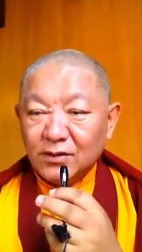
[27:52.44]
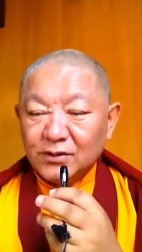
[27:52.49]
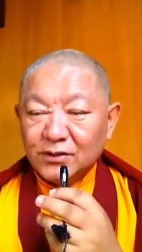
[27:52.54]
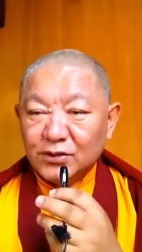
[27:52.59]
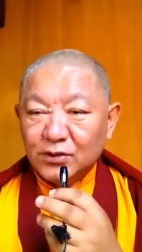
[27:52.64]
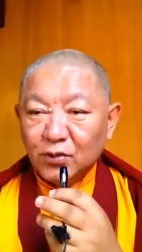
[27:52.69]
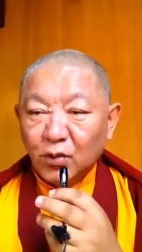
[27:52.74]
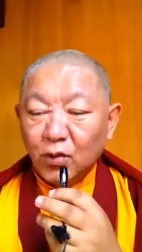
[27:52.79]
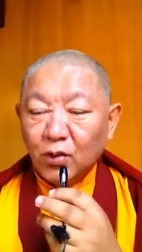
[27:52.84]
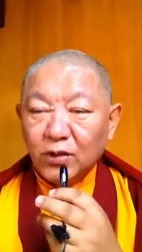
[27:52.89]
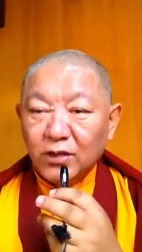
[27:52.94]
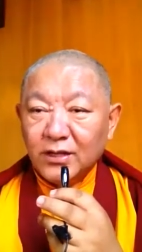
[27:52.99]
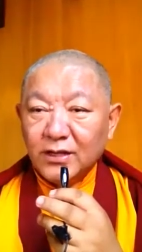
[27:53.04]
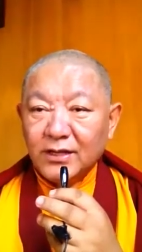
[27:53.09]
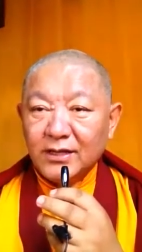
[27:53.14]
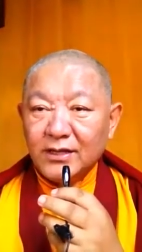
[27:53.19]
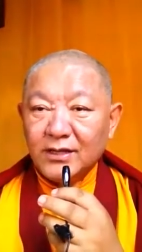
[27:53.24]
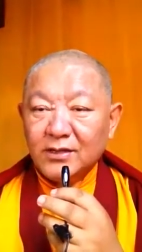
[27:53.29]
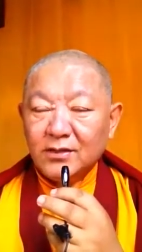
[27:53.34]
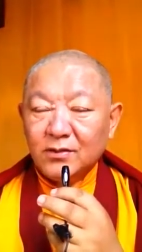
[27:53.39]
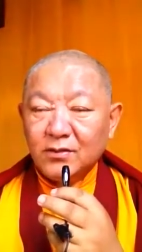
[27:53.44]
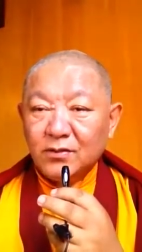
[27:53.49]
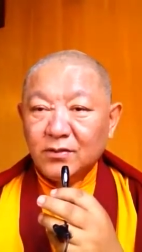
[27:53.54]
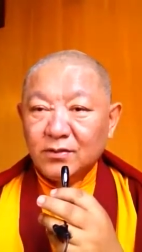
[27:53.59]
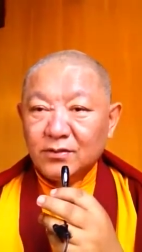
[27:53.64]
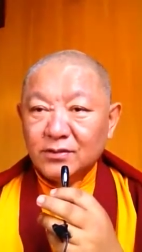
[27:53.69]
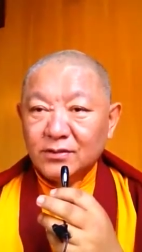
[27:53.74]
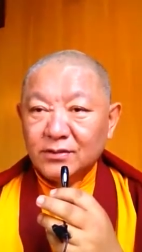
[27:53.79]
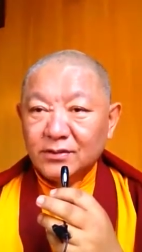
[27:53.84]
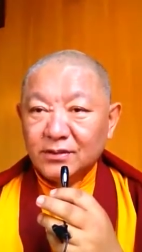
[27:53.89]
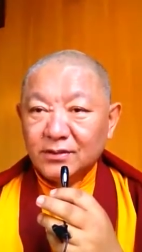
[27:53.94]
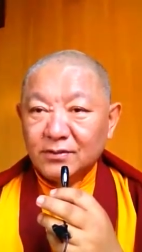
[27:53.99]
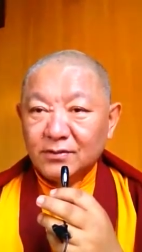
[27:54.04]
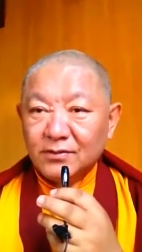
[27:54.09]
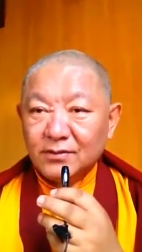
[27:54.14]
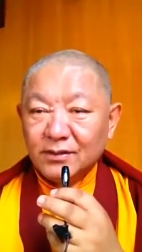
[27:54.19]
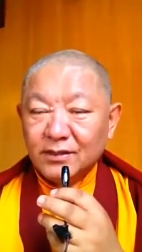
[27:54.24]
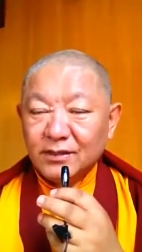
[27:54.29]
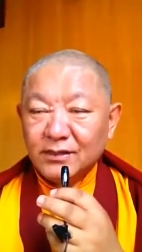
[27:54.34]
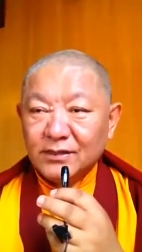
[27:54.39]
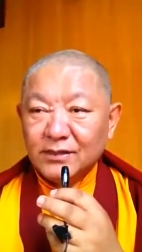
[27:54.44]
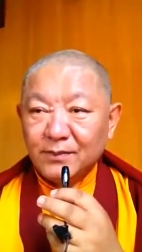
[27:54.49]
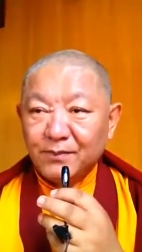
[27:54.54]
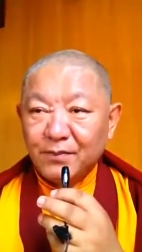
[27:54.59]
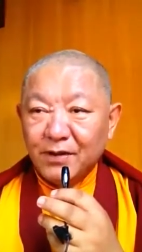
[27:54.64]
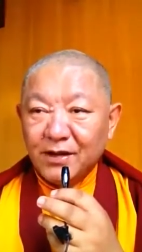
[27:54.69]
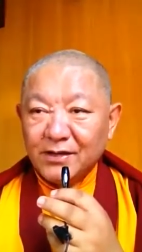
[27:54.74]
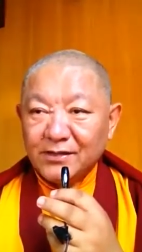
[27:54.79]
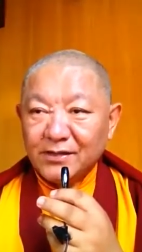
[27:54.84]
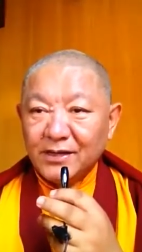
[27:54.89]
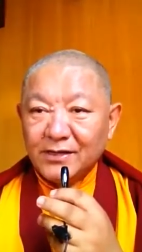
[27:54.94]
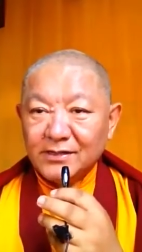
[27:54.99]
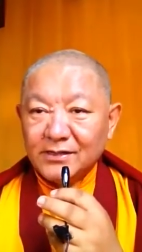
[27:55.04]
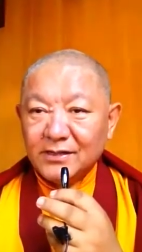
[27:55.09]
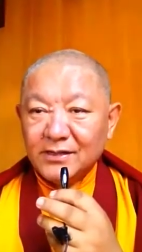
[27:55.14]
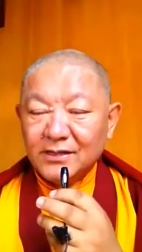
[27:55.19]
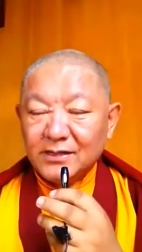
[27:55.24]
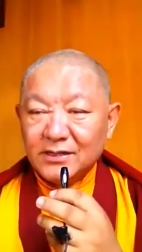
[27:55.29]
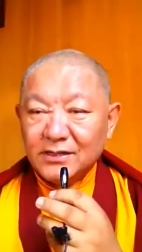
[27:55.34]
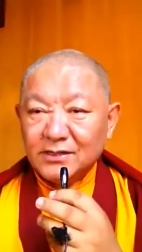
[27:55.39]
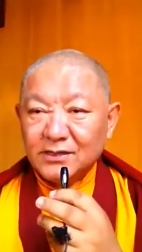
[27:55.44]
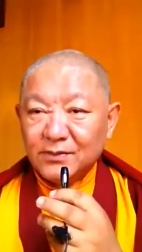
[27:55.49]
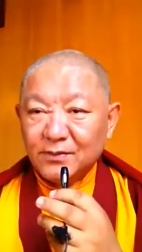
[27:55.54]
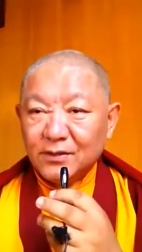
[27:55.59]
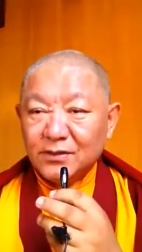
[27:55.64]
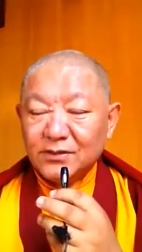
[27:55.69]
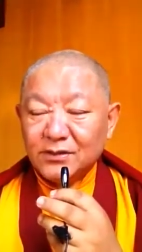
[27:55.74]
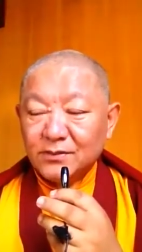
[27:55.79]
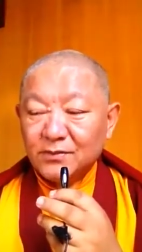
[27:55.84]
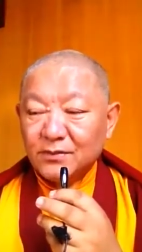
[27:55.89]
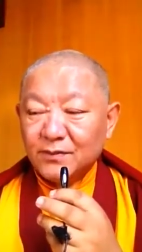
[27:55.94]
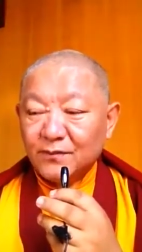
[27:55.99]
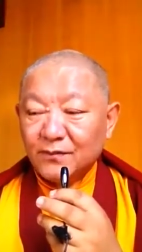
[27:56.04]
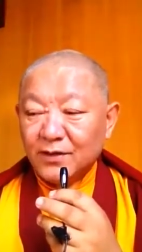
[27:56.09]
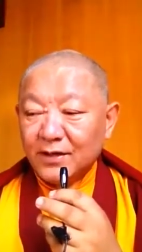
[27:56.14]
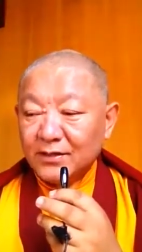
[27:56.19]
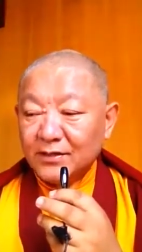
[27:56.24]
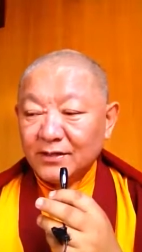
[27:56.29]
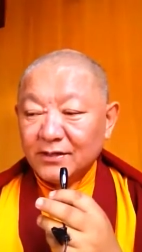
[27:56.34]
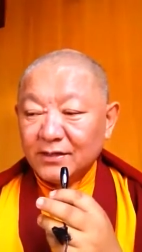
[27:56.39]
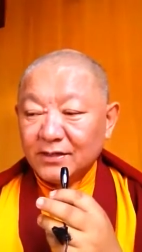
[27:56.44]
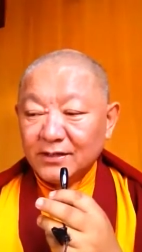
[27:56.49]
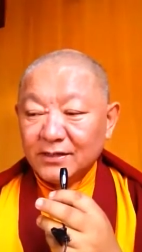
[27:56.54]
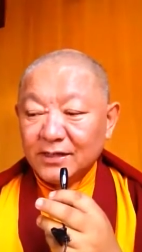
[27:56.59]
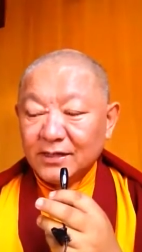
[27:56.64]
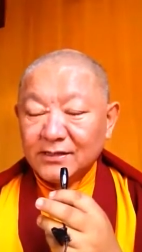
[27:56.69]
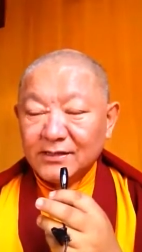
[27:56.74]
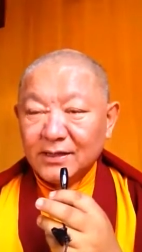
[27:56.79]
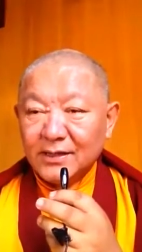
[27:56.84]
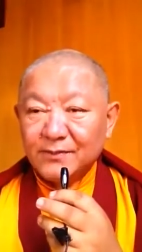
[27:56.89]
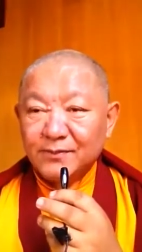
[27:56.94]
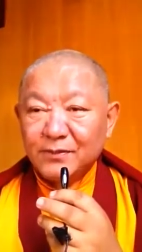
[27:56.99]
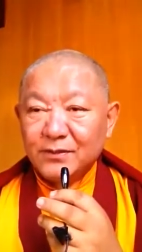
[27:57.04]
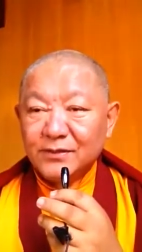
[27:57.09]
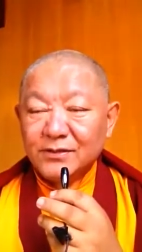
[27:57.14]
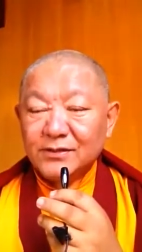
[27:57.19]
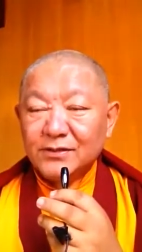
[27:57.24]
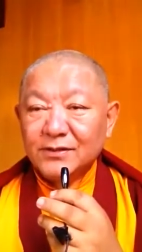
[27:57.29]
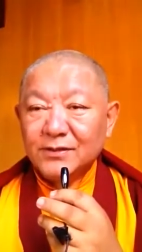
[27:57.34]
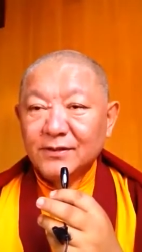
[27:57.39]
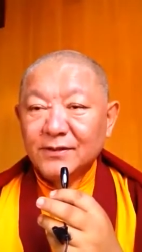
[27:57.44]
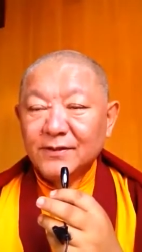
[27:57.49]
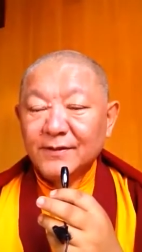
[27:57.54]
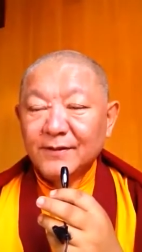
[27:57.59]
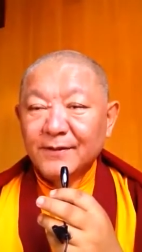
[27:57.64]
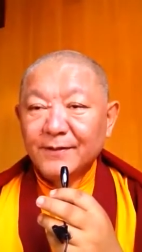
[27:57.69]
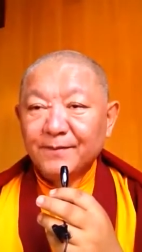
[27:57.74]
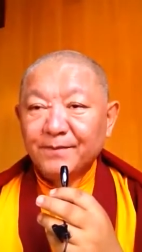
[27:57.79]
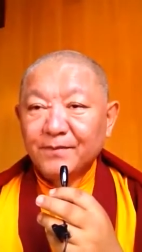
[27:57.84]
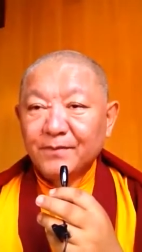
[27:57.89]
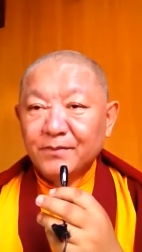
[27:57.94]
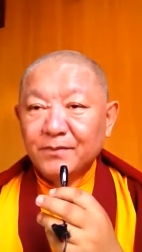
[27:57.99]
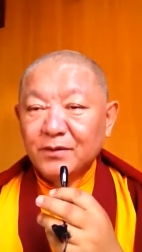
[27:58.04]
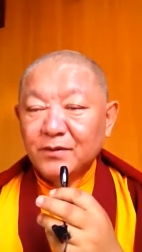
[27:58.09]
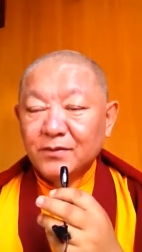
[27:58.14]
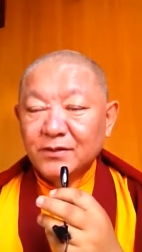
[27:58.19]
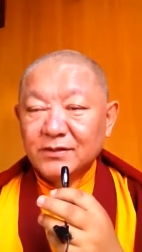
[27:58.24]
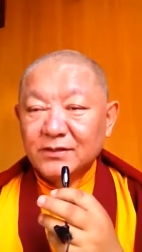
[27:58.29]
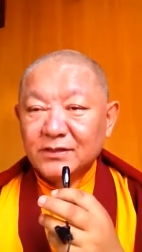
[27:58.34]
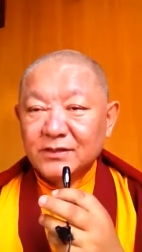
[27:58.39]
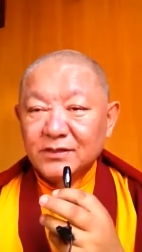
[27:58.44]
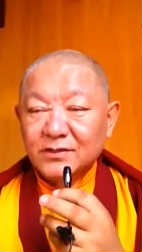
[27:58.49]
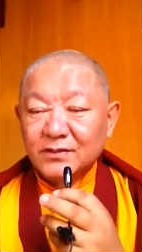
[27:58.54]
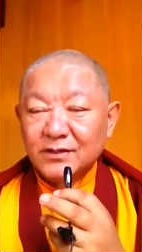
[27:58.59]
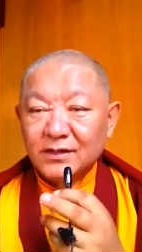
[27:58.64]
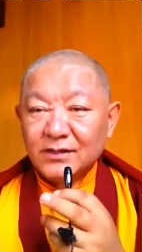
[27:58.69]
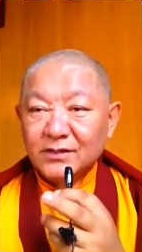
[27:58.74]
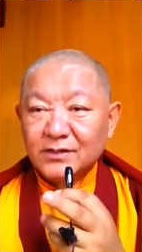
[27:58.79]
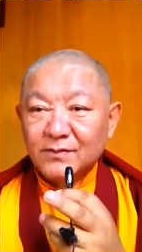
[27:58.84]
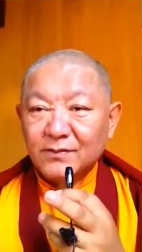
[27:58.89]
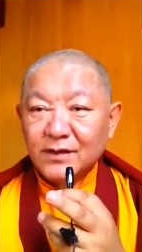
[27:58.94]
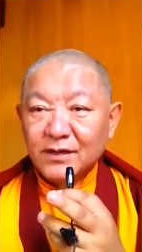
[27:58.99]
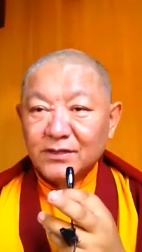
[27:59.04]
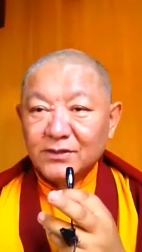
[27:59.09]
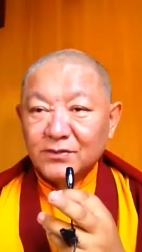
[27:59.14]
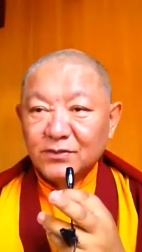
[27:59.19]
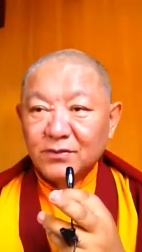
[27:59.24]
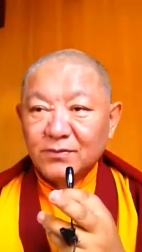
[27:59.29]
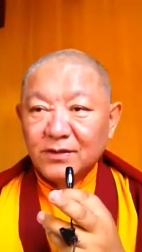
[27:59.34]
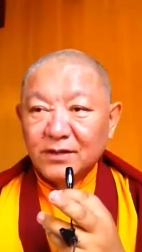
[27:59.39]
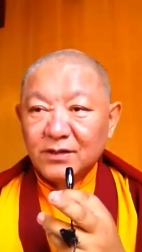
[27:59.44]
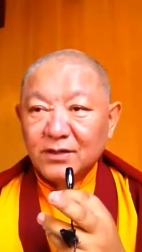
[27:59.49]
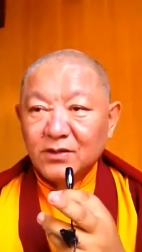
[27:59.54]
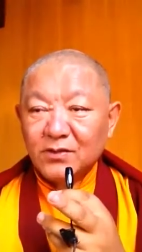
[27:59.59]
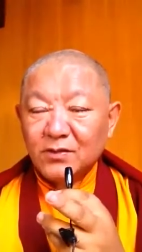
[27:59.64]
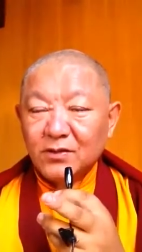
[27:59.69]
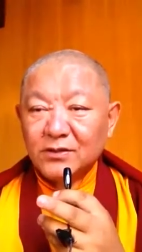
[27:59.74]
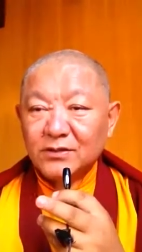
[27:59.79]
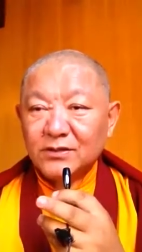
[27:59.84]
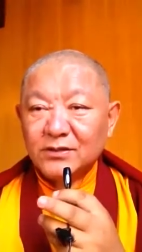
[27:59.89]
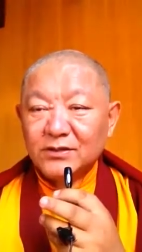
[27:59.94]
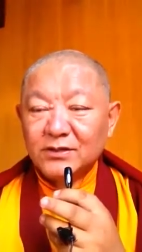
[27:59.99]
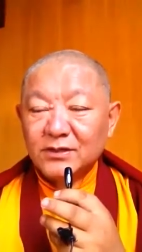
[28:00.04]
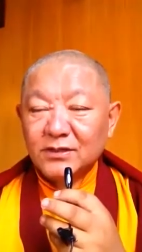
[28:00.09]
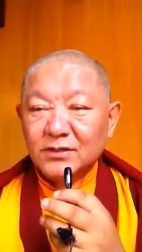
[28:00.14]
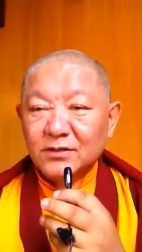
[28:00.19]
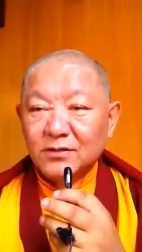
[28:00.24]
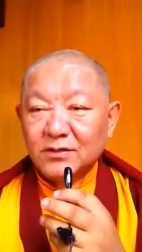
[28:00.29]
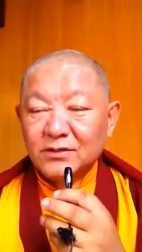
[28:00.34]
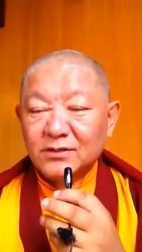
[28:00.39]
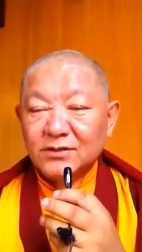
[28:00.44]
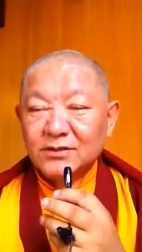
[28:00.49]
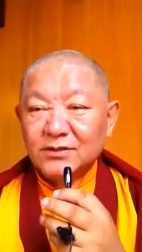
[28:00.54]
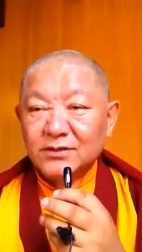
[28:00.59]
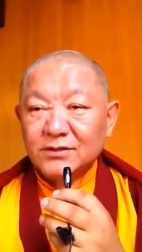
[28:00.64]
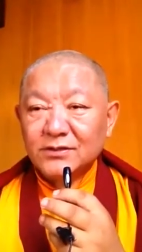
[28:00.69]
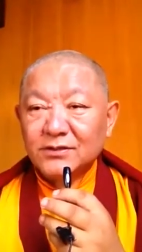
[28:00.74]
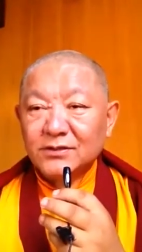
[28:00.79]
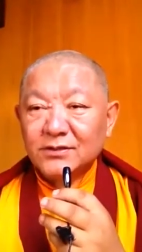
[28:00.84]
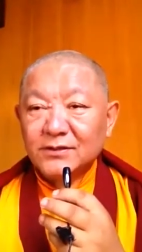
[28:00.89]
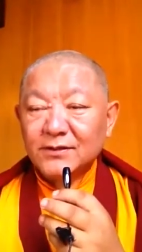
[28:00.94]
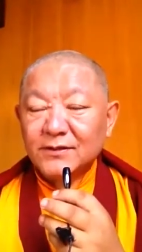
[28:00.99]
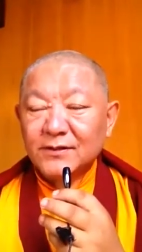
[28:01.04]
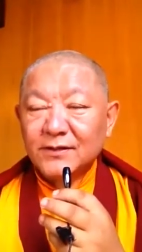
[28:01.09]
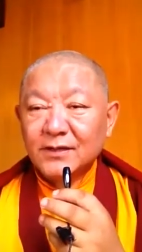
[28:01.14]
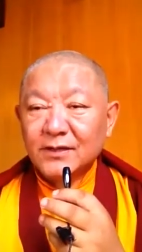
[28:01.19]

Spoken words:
solely or independently responsible for anything that happens, because it's created by so many causes and conditions.